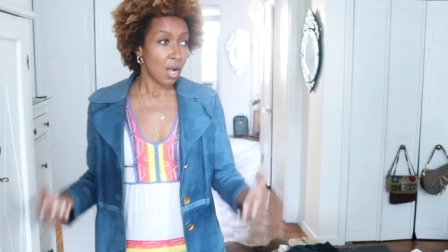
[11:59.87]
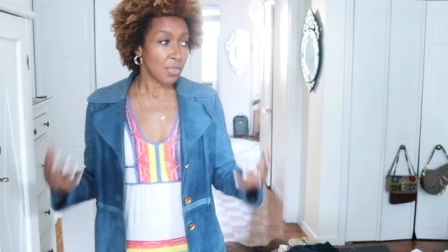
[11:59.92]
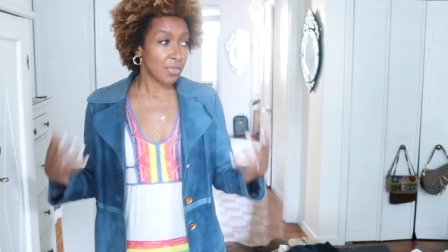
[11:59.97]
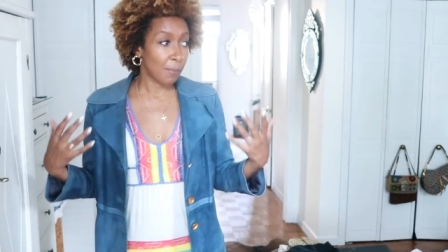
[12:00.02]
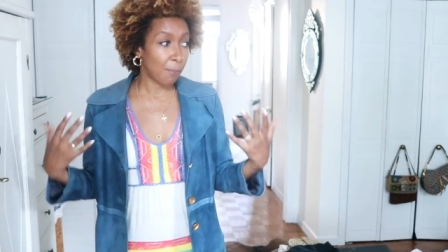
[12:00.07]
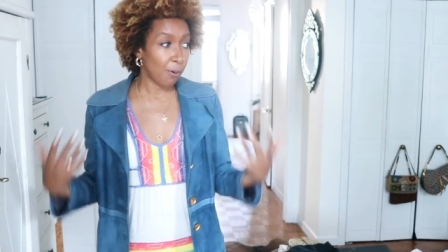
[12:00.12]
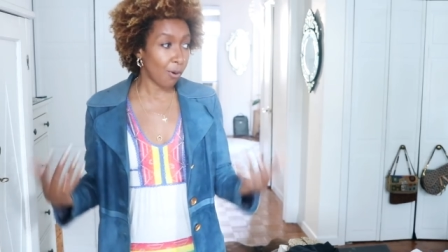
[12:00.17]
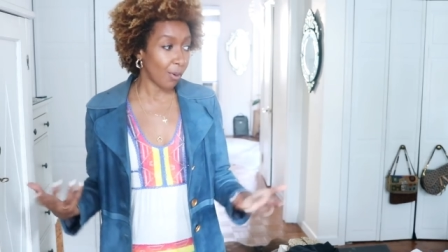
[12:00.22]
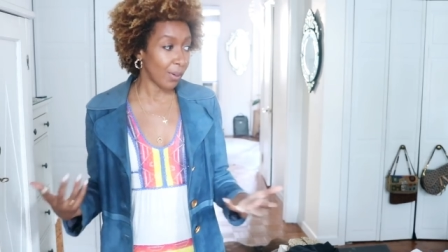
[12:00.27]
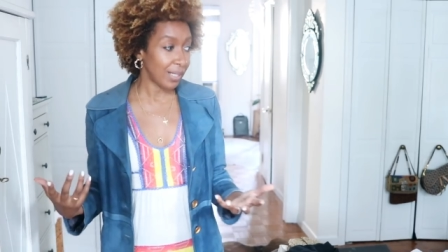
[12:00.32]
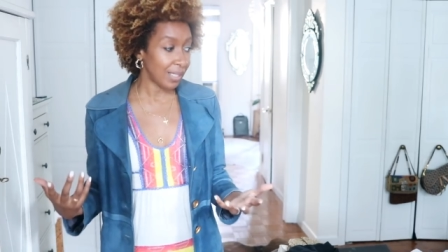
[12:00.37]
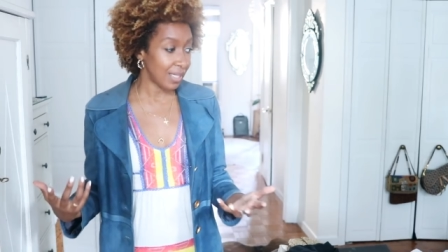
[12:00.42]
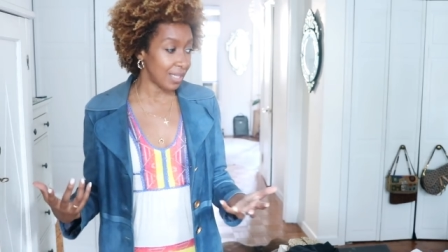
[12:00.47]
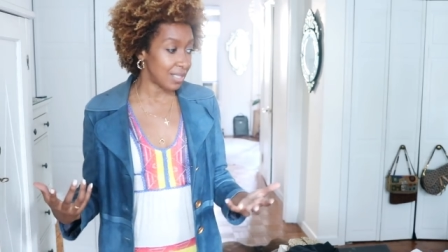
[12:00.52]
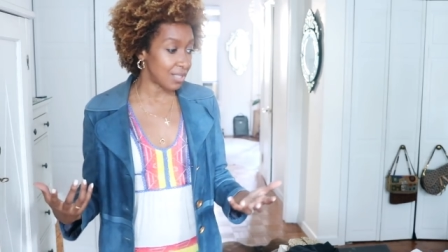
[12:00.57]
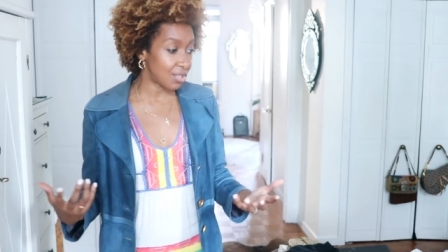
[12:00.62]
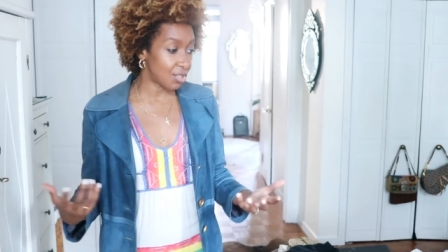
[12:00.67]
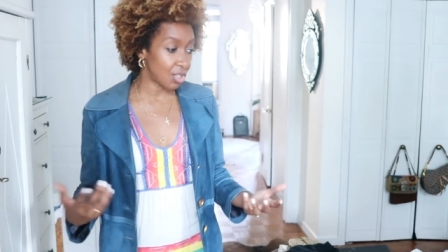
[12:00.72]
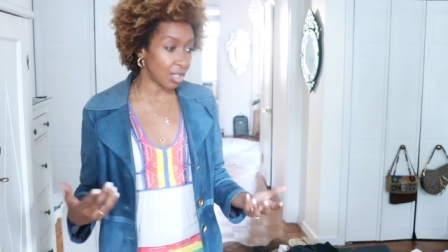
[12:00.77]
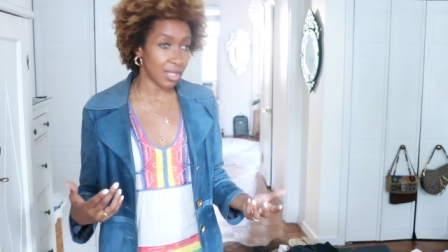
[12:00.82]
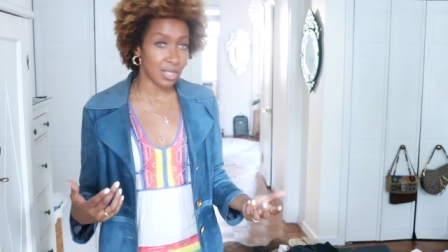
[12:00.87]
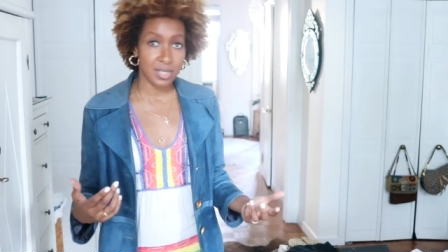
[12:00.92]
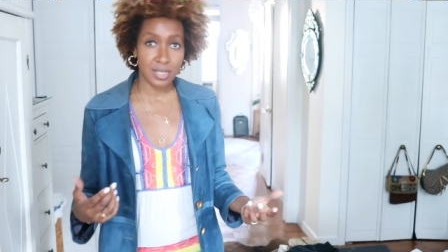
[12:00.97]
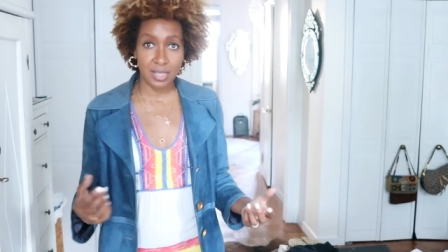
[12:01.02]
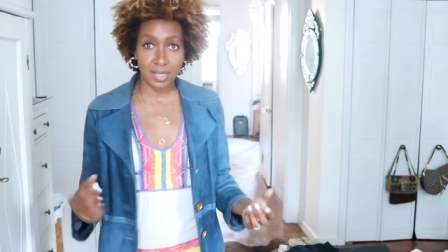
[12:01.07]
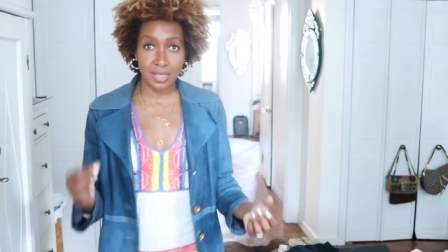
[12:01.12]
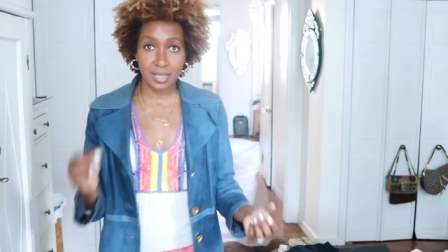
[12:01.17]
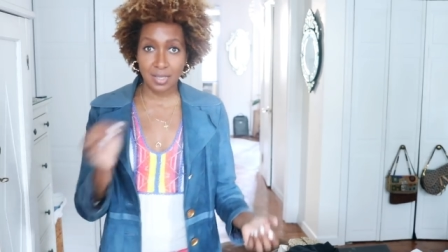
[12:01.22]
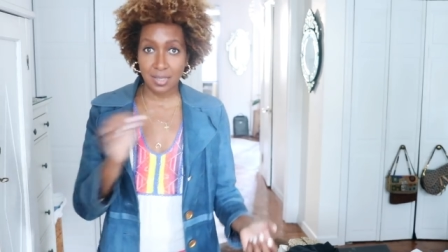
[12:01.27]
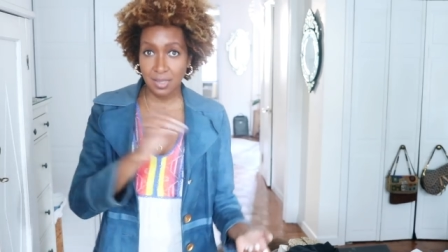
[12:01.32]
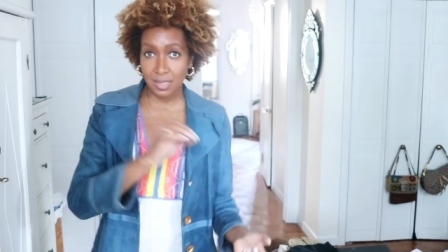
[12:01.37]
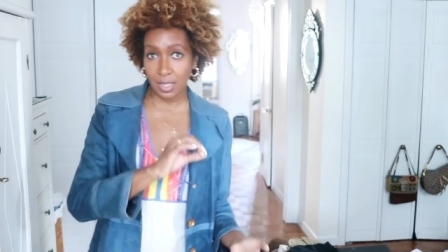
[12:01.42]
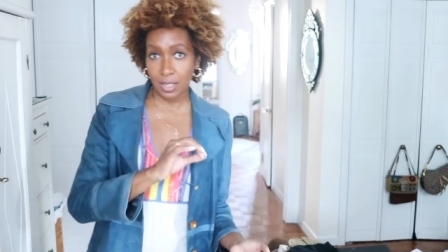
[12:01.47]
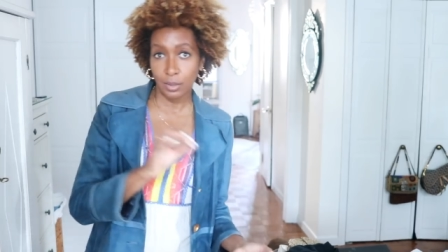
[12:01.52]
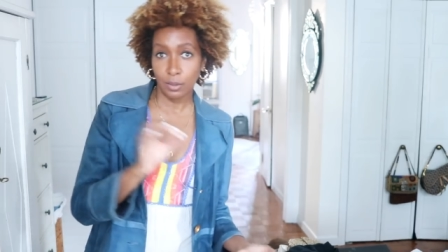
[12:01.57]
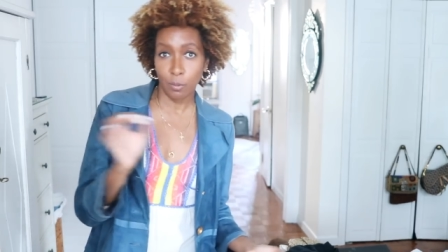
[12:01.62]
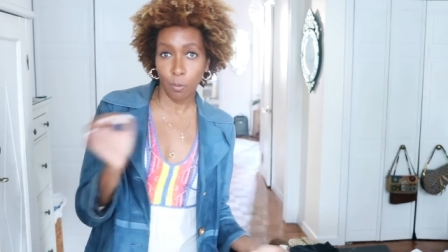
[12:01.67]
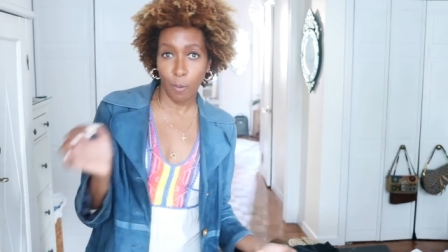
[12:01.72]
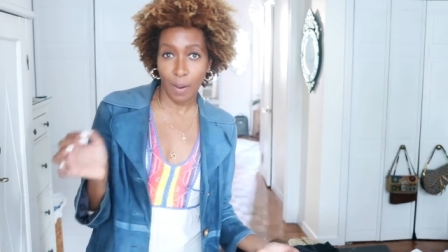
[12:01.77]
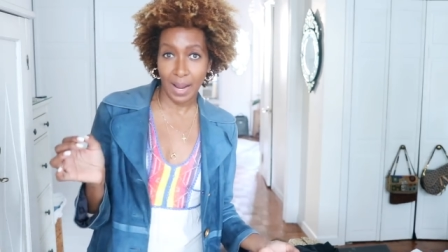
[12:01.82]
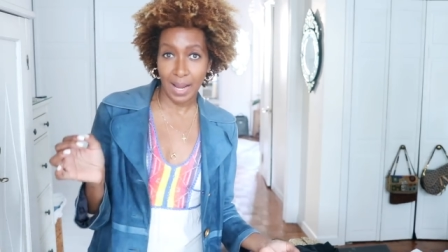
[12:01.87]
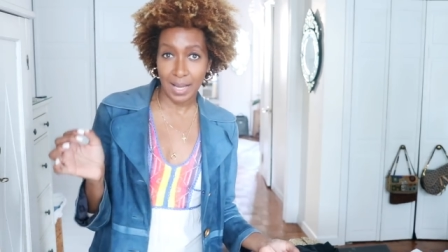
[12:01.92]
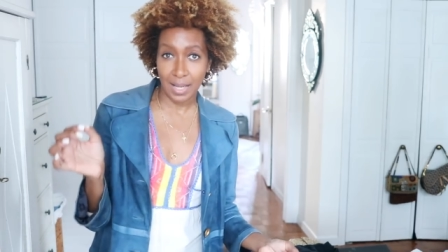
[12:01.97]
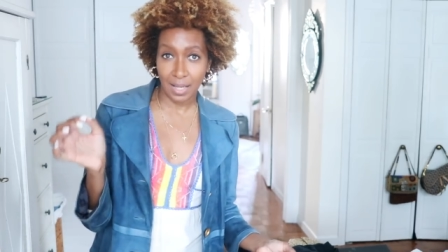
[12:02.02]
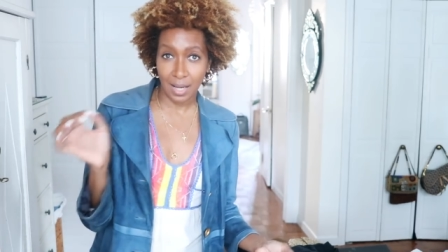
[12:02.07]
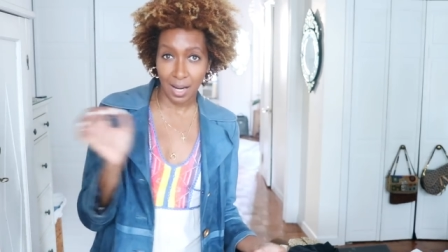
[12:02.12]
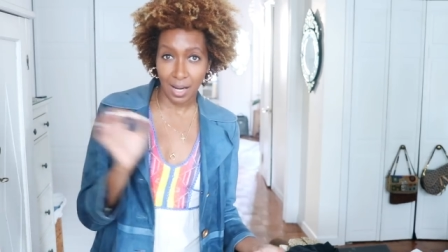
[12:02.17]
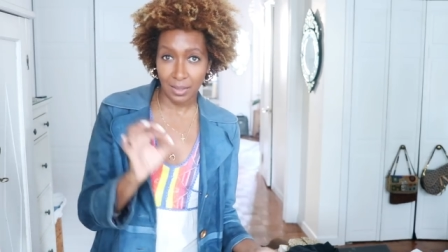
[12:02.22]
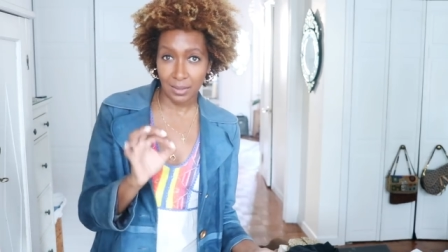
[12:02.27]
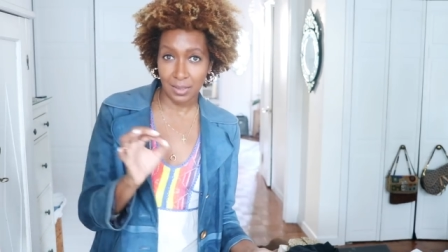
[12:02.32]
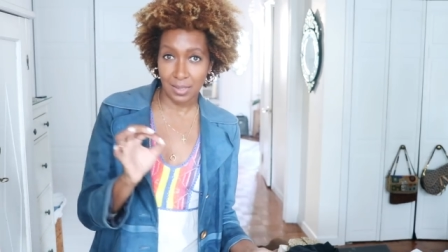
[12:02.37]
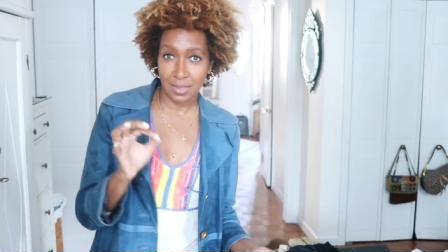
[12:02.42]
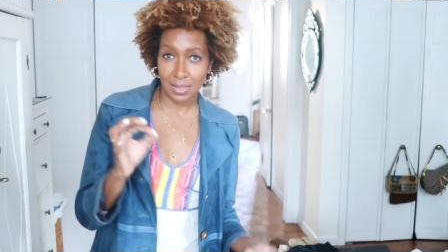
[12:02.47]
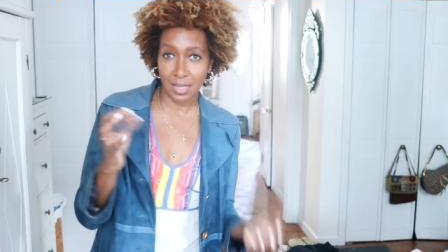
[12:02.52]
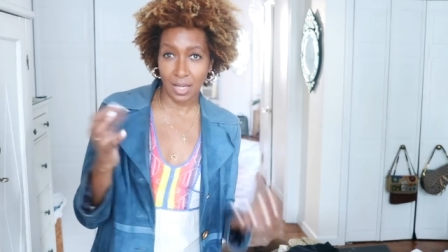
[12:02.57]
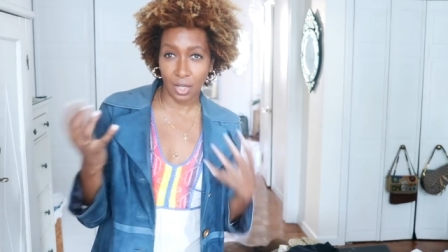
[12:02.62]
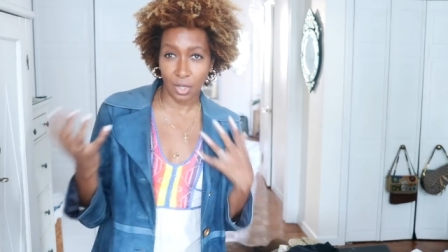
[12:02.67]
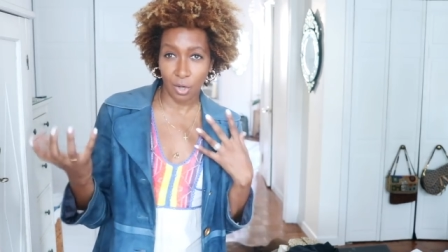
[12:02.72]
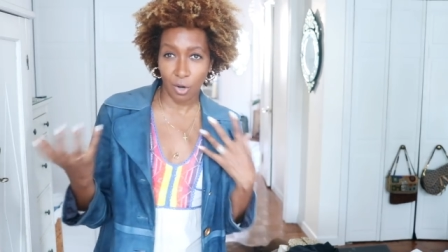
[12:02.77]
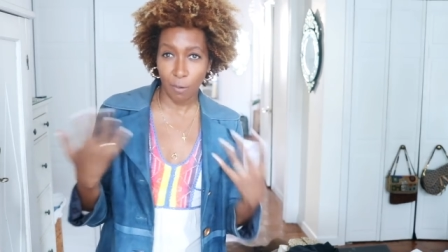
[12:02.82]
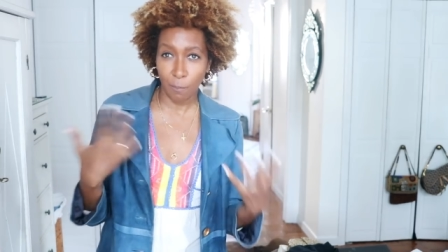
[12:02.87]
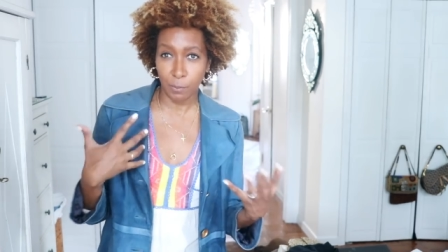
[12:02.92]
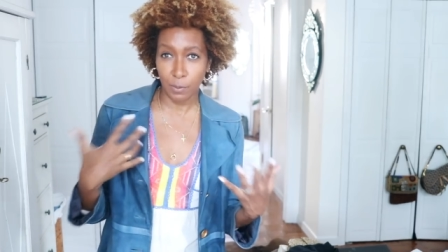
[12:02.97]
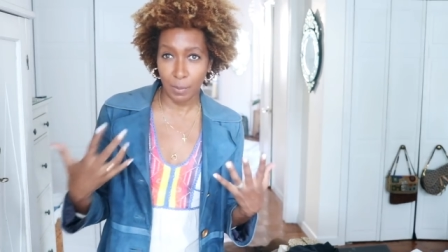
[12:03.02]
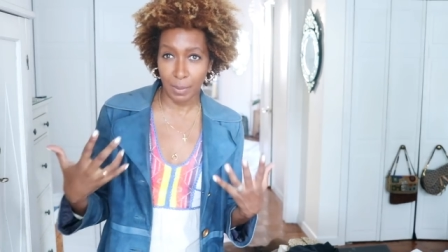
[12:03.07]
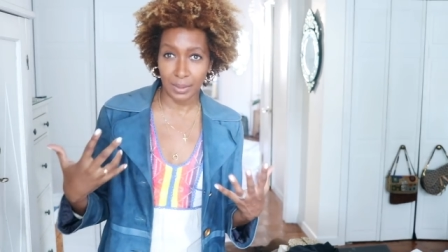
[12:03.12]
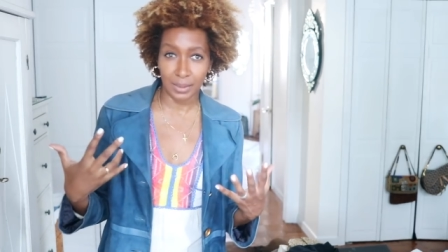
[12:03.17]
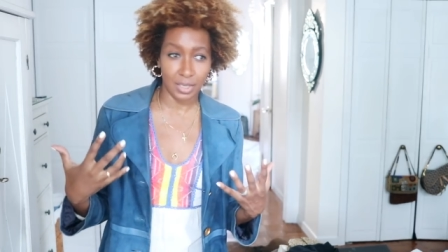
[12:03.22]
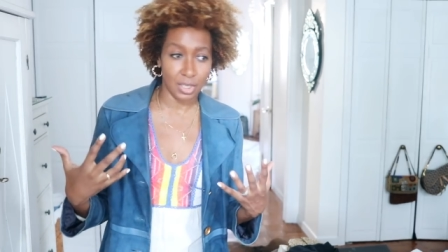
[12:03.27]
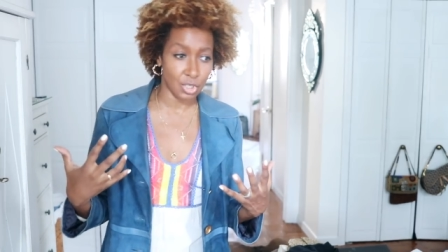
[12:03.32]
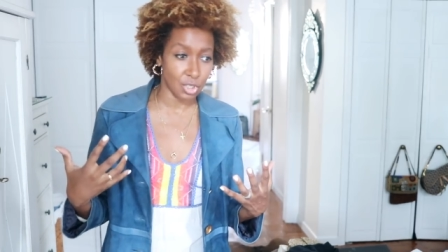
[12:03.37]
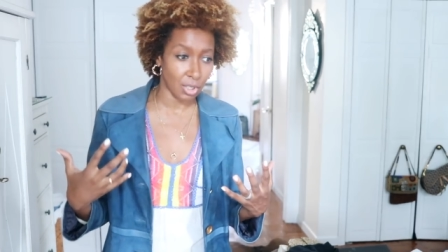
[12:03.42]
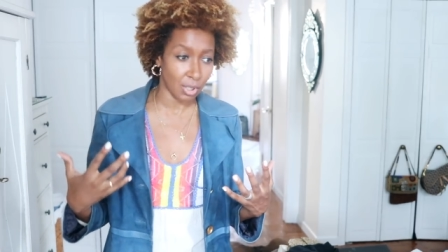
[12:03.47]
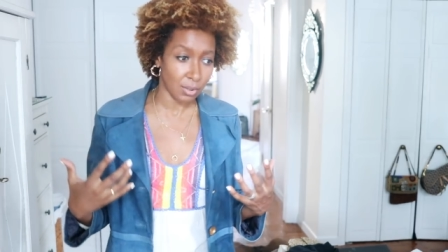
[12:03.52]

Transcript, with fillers: The point is just to still wear colors that complement each